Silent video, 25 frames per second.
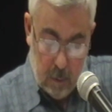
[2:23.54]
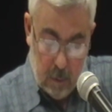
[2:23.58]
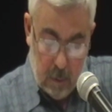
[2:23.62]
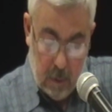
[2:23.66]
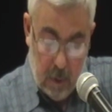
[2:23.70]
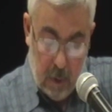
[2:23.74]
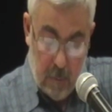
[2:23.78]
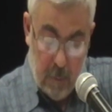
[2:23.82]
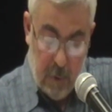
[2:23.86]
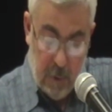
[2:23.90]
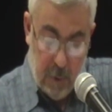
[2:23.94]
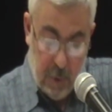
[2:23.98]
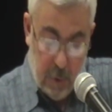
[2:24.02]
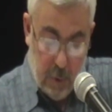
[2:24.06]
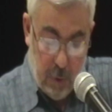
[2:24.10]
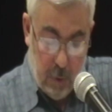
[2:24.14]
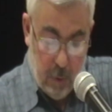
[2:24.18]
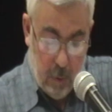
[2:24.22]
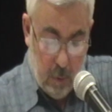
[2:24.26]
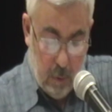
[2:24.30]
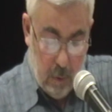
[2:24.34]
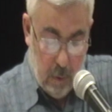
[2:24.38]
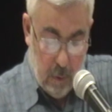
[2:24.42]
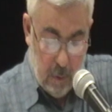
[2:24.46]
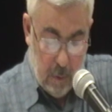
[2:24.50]
Number
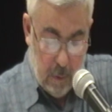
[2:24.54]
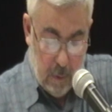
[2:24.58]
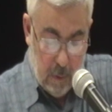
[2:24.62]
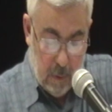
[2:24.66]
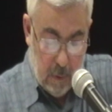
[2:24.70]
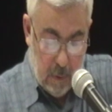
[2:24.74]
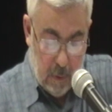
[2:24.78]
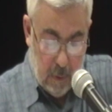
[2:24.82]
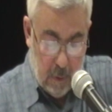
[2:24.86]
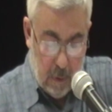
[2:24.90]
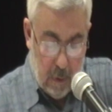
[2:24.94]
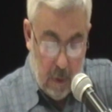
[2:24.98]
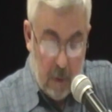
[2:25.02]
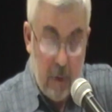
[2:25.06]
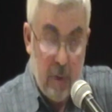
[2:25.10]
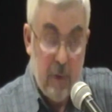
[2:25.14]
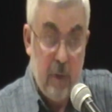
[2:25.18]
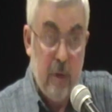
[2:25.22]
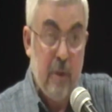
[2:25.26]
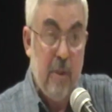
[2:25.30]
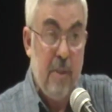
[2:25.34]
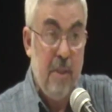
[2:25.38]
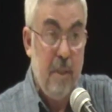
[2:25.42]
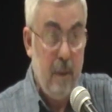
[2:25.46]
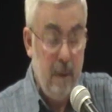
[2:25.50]
two, the
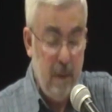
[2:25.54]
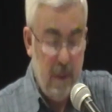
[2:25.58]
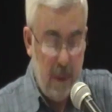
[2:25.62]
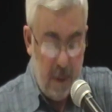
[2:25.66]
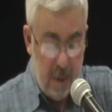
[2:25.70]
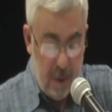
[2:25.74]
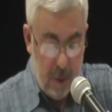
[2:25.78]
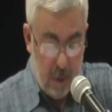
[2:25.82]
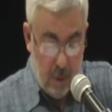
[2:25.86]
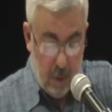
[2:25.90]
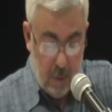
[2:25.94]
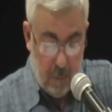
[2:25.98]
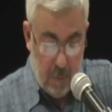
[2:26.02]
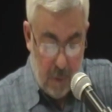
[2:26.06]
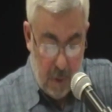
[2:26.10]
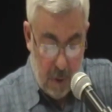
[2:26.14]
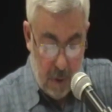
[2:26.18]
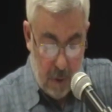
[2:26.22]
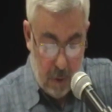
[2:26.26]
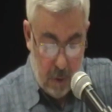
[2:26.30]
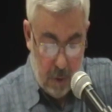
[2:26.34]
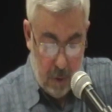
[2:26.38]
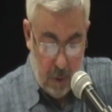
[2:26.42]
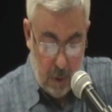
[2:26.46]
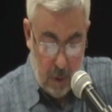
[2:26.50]
consideration of
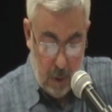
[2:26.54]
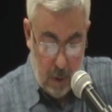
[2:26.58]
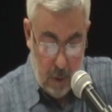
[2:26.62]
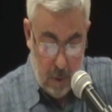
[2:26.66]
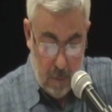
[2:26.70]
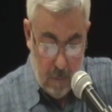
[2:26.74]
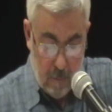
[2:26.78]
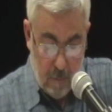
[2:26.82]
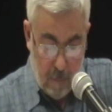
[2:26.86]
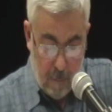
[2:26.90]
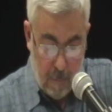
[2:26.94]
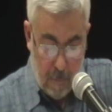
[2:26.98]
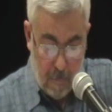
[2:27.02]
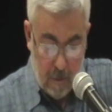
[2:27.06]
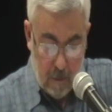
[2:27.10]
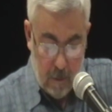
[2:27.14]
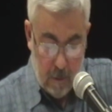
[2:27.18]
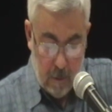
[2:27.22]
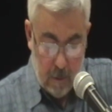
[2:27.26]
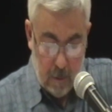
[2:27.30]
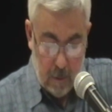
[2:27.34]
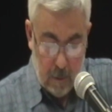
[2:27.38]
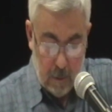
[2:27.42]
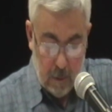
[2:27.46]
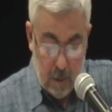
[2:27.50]
history
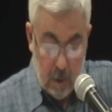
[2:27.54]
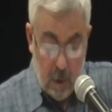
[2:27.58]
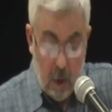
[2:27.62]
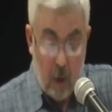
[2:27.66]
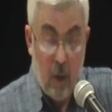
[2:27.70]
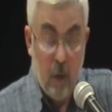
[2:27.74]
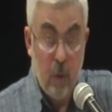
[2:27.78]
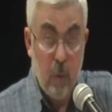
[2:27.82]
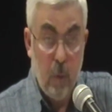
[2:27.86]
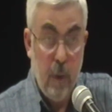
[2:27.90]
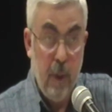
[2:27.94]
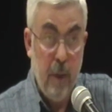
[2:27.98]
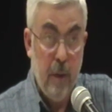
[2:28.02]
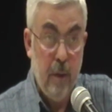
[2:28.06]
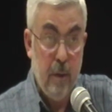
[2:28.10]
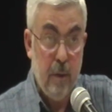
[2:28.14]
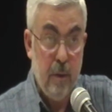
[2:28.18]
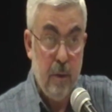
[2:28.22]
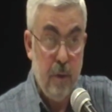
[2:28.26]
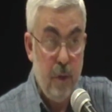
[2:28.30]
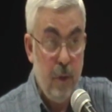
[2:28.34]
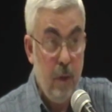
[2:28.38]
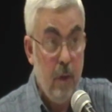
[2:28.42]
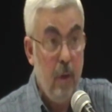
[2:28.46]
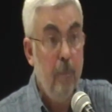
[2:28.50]
along with
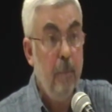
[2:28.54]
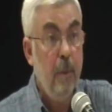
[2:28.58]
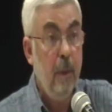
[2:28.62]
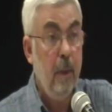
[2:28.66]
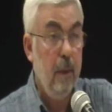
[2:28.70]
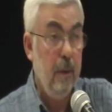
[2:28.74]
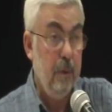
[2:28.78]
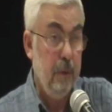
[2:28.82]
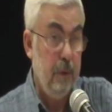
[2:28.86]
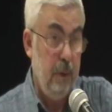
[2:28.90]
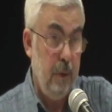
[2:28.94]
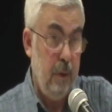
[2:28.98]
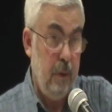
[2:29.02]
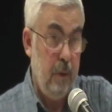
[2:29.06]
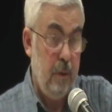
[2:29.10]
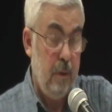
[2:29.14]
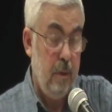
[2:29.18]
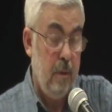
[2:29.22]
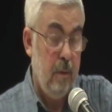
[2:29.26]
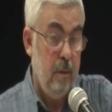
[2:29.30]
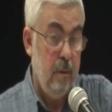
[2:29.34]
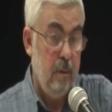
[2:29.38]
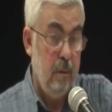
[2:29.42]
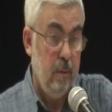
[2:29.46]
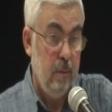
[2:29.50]

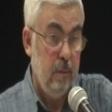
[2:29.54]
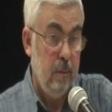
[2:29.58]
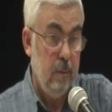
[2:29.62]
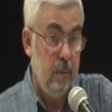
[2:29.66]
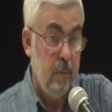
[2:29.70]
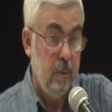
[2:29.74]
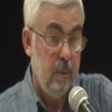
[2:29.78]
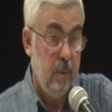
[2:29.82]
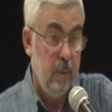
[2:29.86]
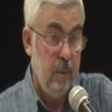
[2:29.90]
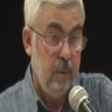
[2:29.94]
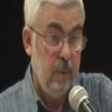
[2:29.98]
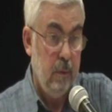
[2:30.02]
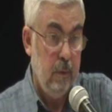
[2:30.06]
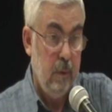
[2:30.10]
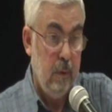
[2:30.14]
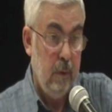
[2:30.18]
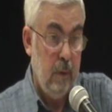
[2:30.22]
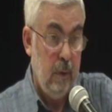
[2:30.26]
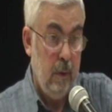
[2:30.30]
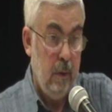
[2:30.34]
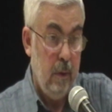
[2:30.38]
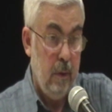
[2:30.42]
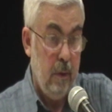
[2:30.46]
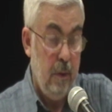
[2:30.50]
geopolitics.
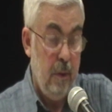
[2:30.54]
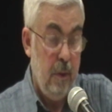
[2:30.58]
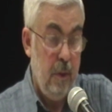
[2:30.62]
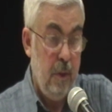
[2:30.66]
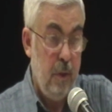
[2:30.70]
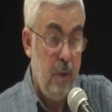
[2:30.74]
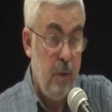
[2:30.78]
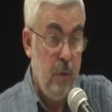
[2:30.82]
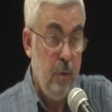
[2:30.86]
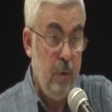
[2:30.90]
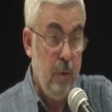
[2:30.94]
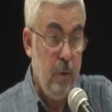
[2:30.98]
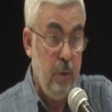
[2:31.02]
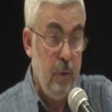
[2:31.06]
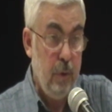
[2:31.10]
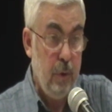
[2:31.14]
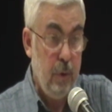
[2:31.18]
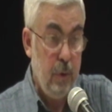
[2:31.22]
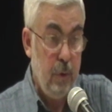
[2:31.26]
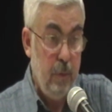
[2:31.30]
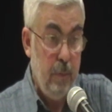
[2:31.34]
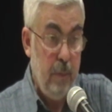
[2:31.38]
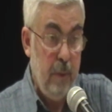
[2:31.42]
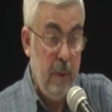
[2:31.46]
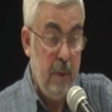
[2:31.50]
These two
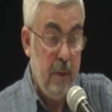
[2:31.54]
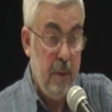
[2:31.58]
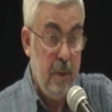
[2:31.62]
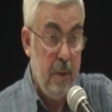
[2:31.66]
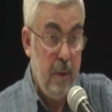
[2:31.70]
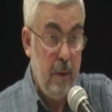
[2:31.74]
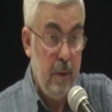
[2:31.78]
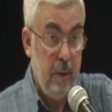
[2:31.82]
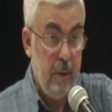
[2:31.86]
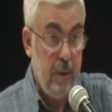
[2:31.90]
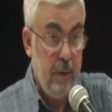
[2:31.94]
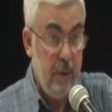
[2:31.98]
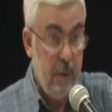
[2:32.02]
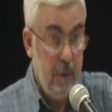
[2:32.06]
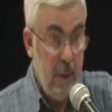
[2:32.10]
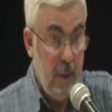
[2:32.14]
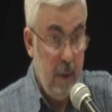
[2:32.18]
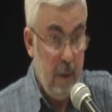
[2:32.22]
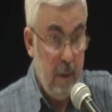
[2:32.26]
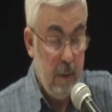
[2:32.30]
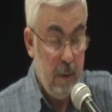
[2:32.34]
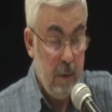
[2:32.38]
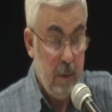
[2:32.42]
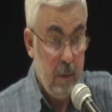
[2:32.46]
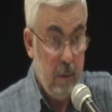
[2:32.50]
should be considered
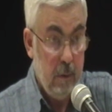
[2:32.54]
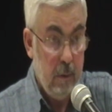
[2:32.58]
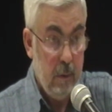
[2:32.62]
together.